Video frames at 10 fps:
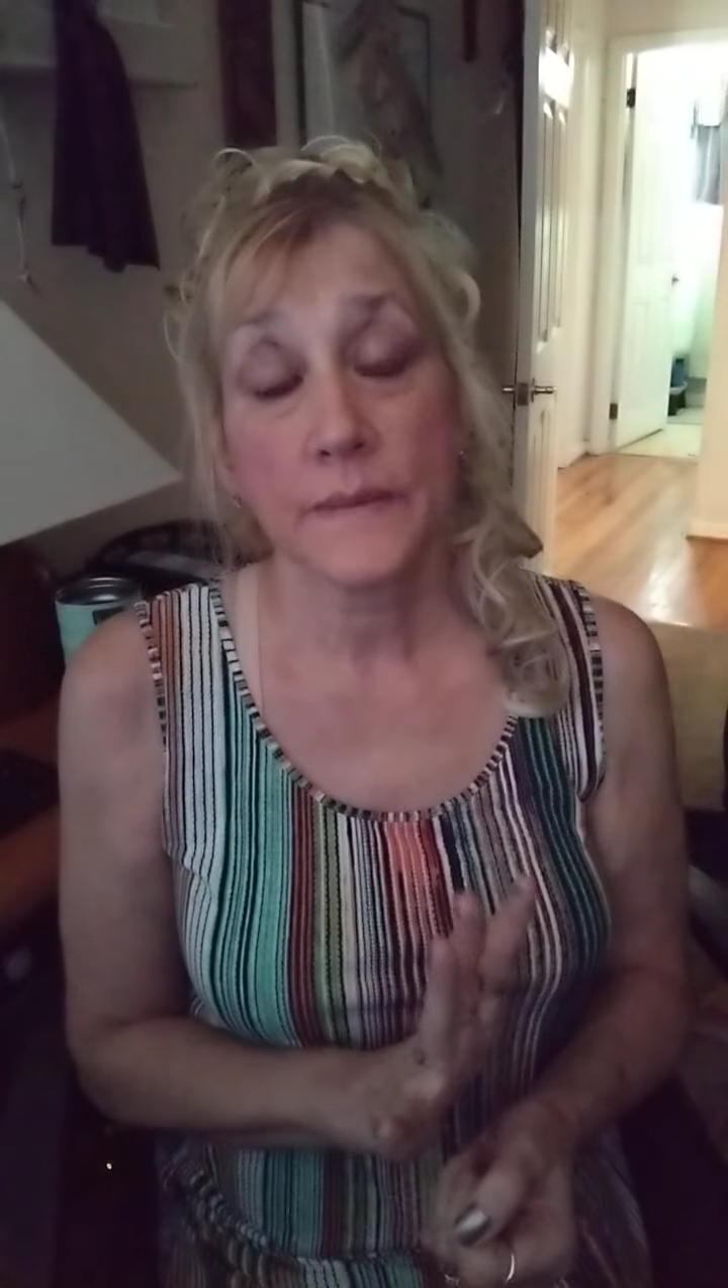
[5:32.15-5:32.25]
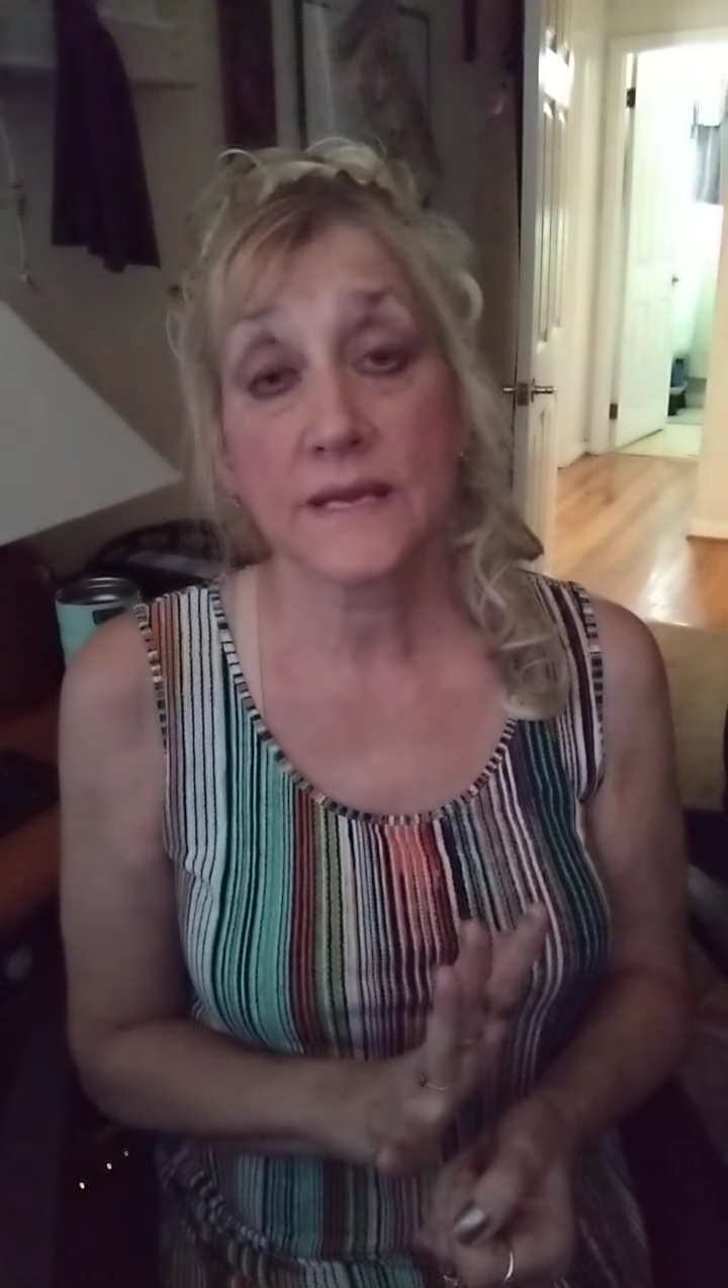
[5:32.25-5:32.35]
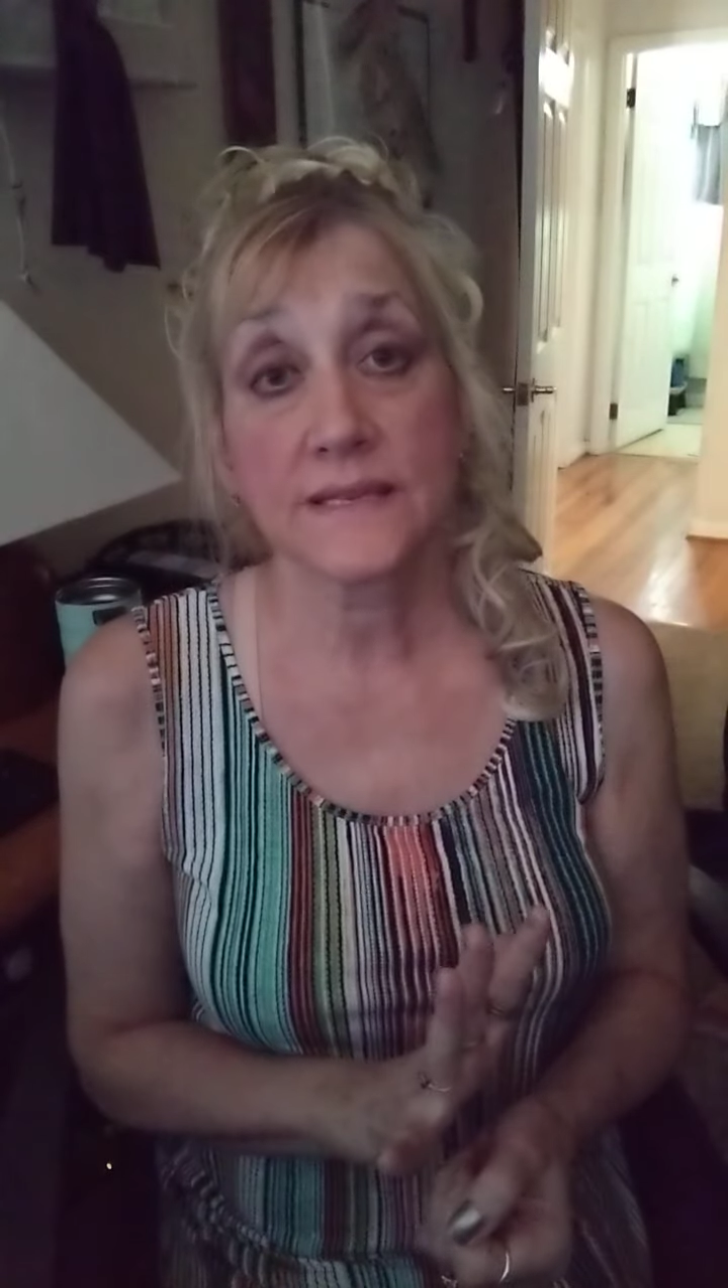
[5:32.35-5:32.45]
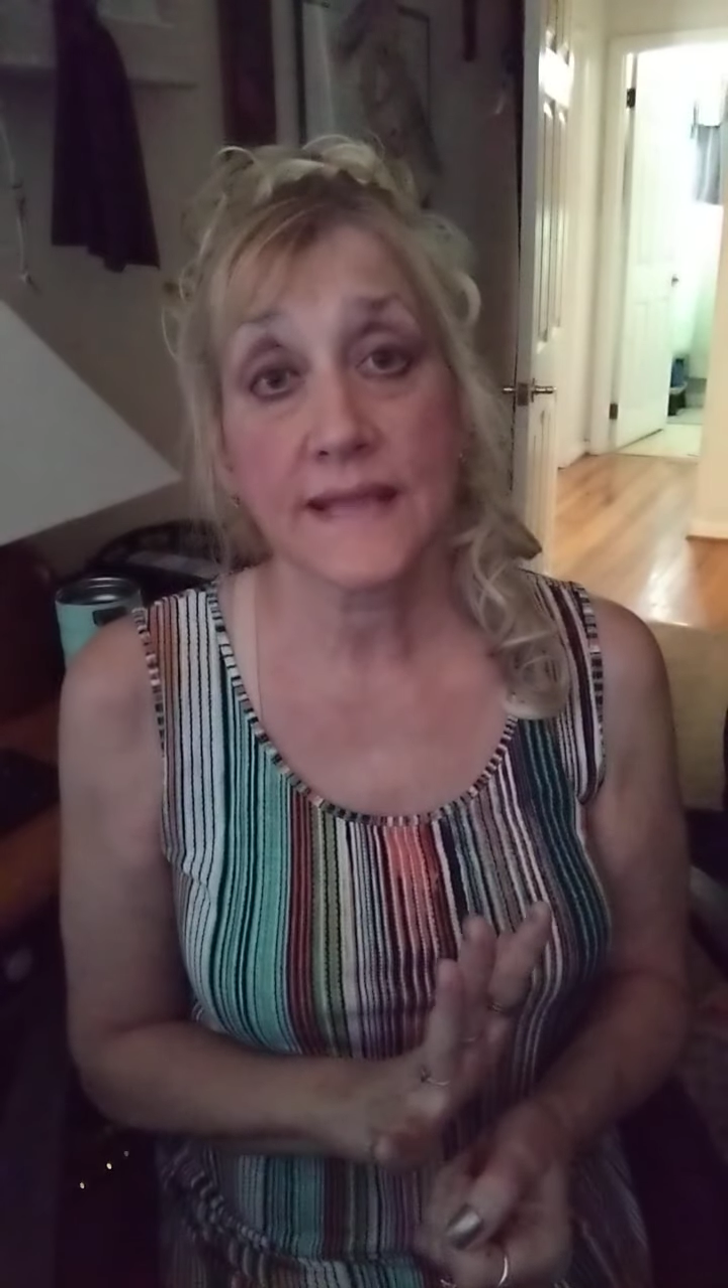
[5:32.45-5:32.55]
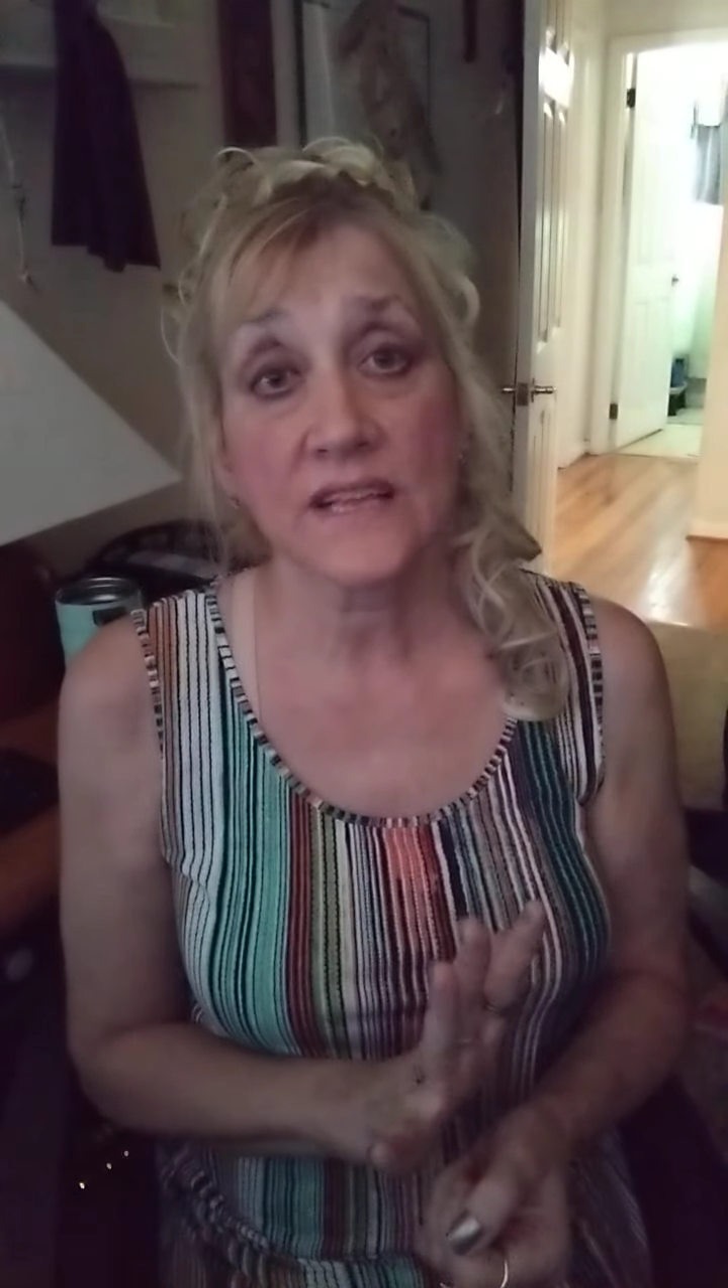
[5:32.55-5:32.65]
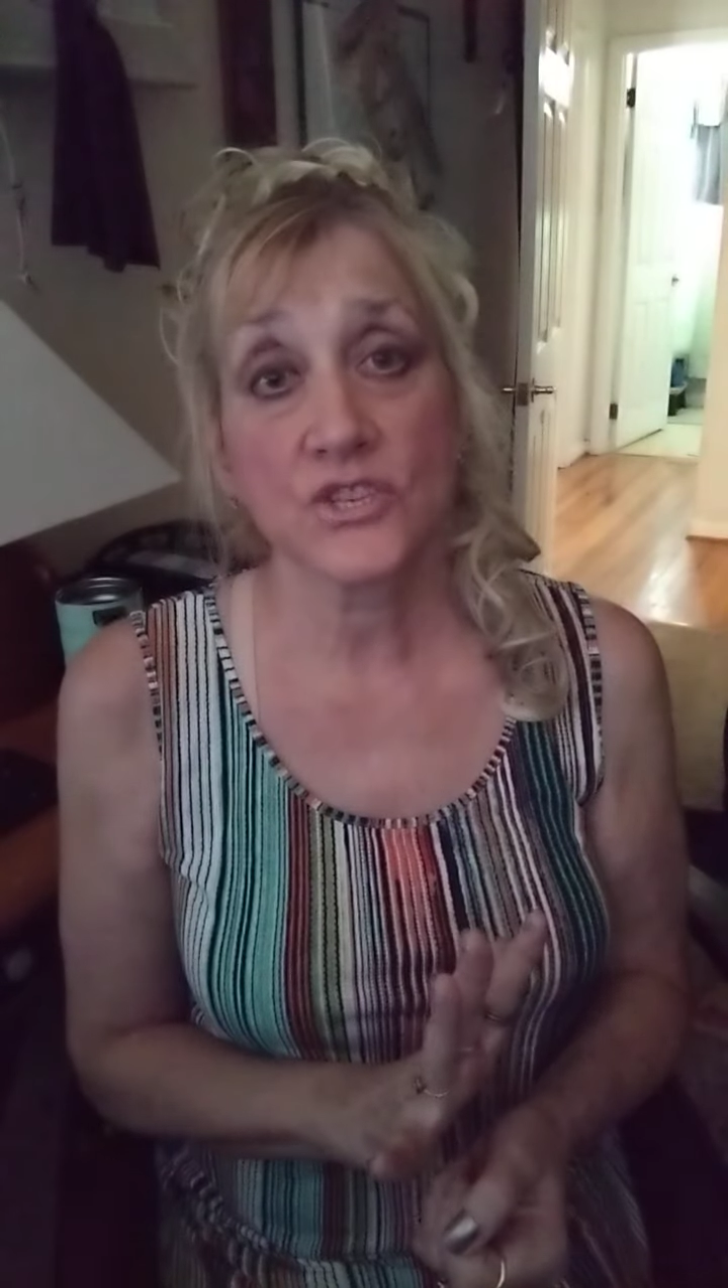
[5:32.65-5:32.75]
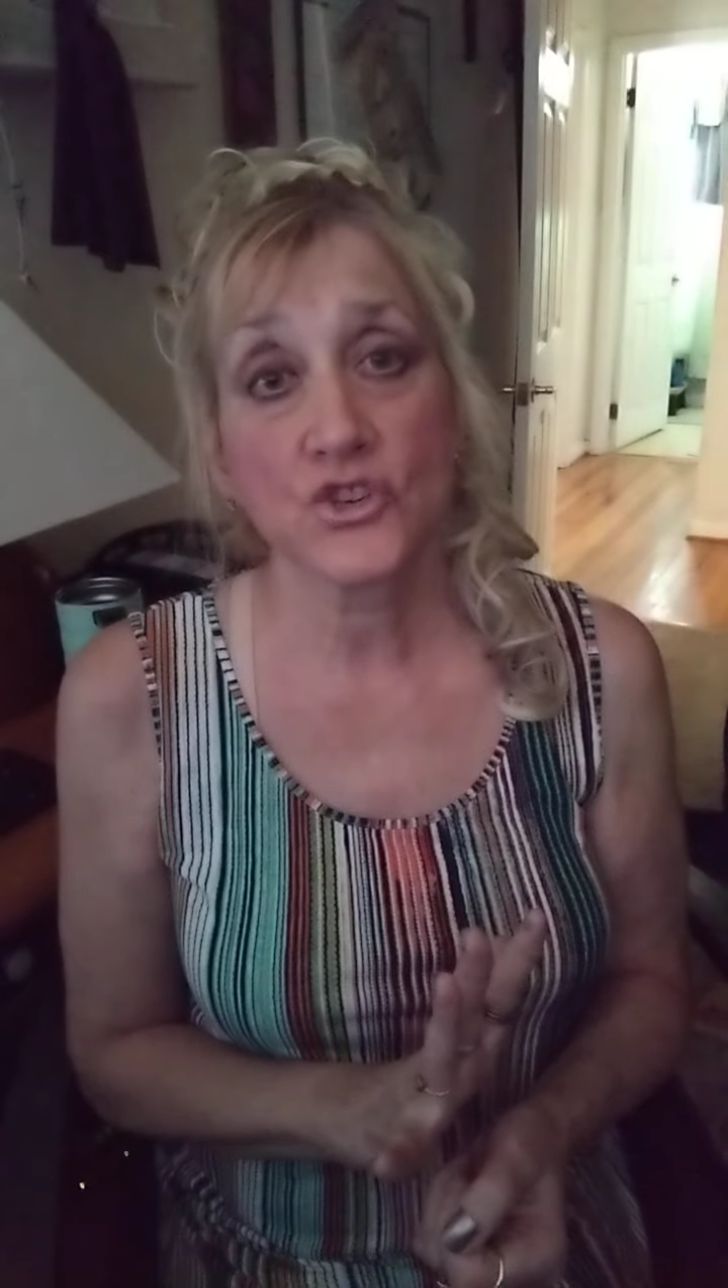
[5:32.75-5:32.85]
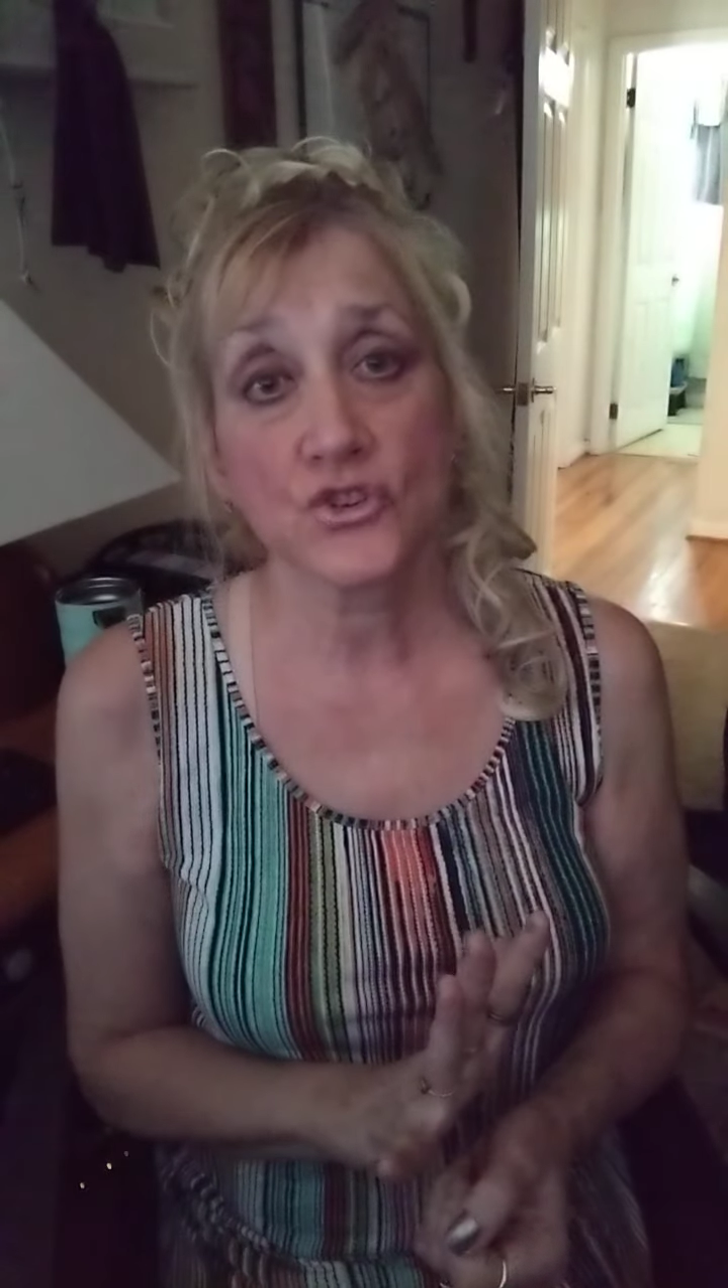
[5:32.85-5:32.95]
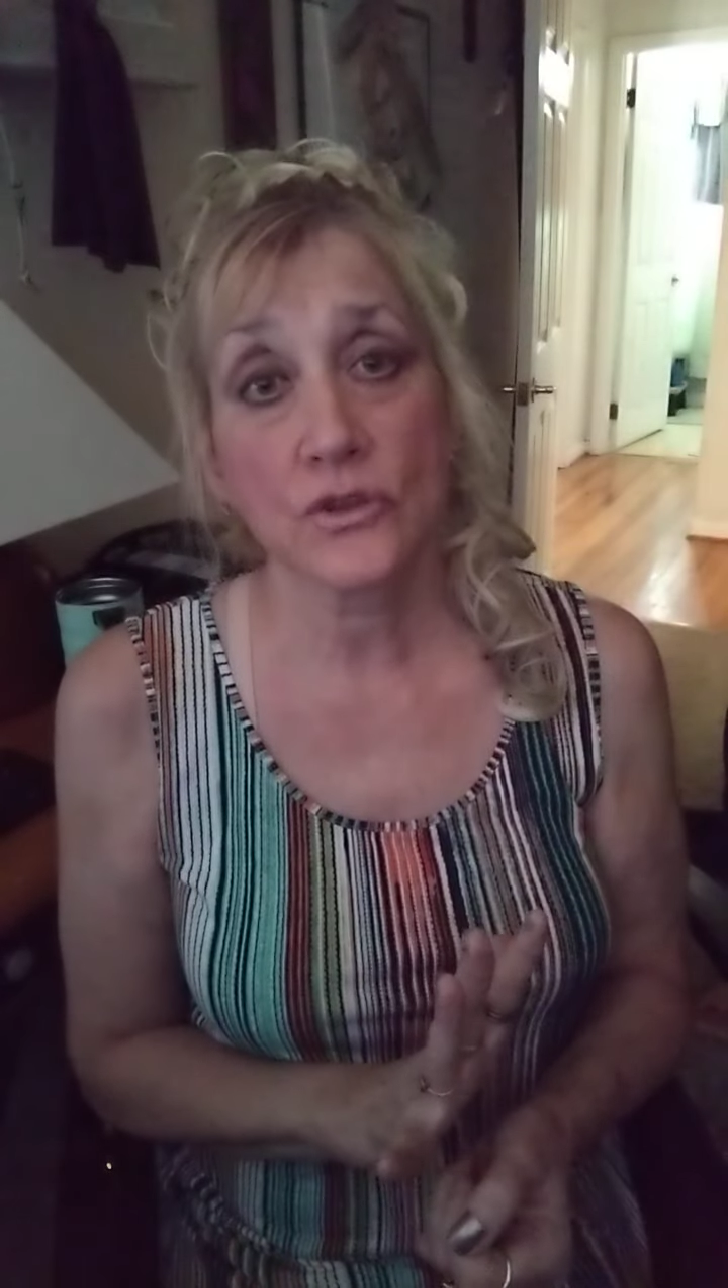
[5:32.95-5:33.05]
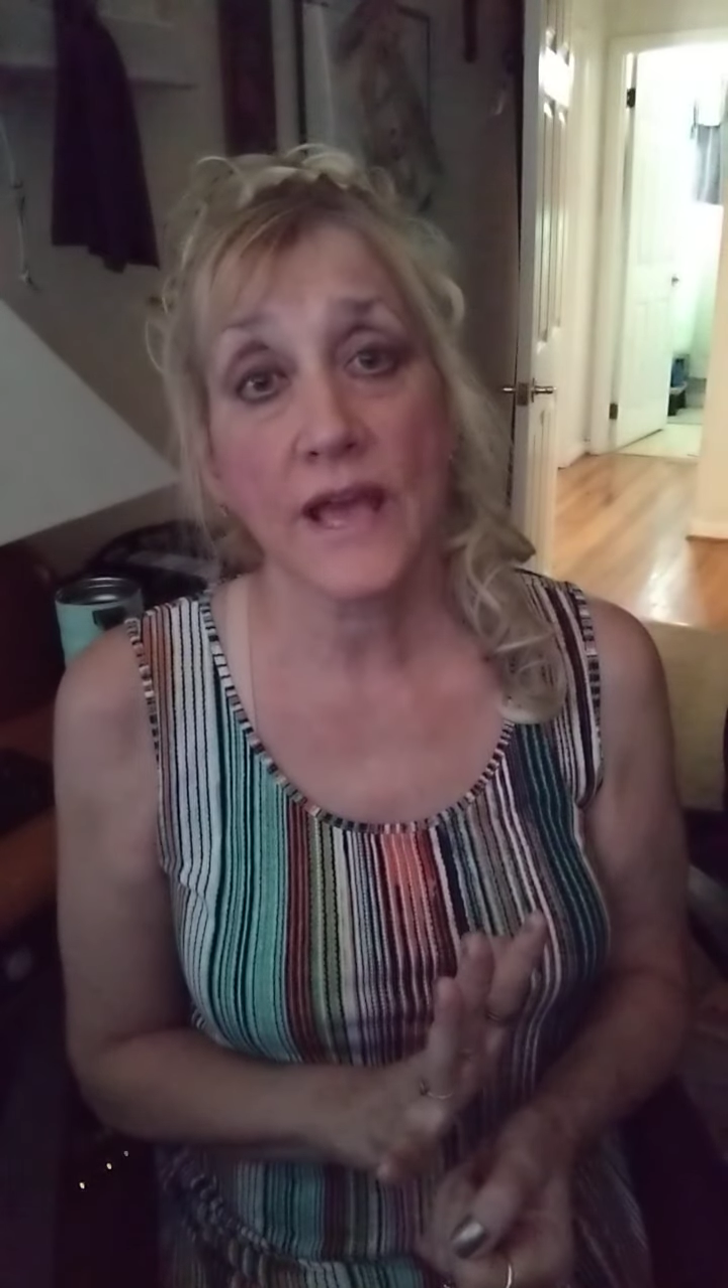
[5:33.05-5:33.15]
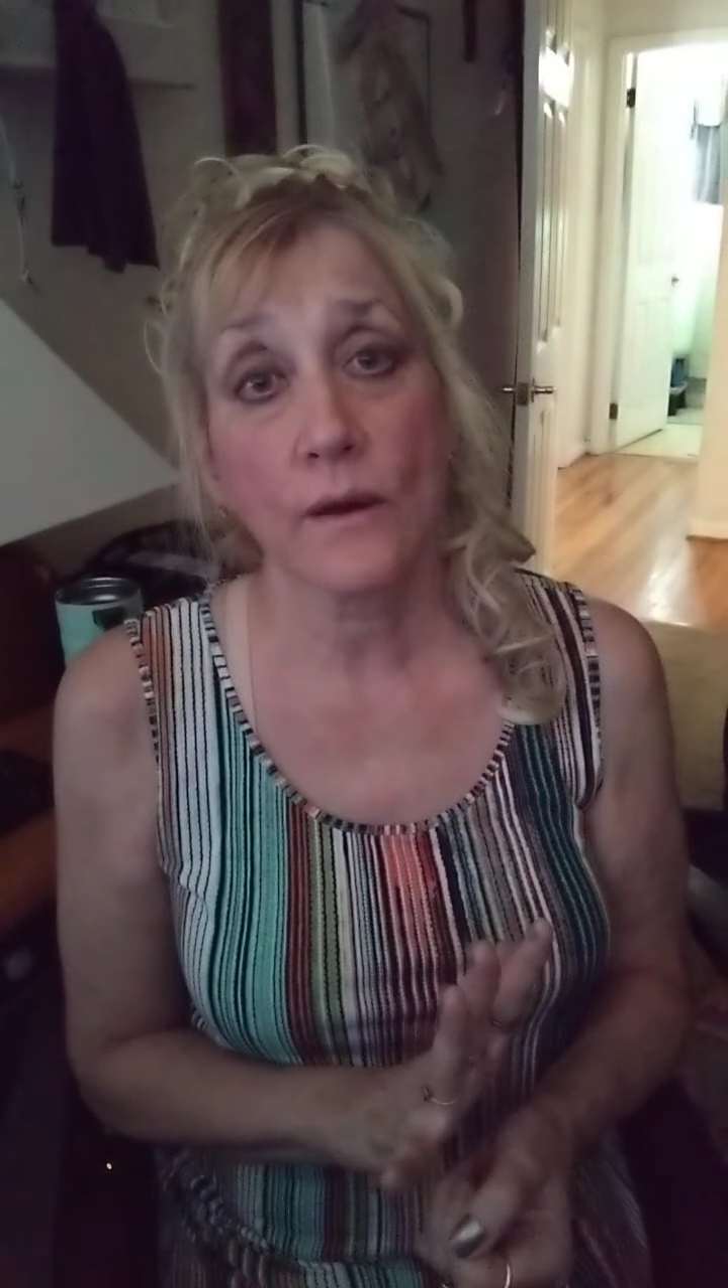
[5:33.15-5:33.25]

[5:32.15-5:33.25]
because that's usually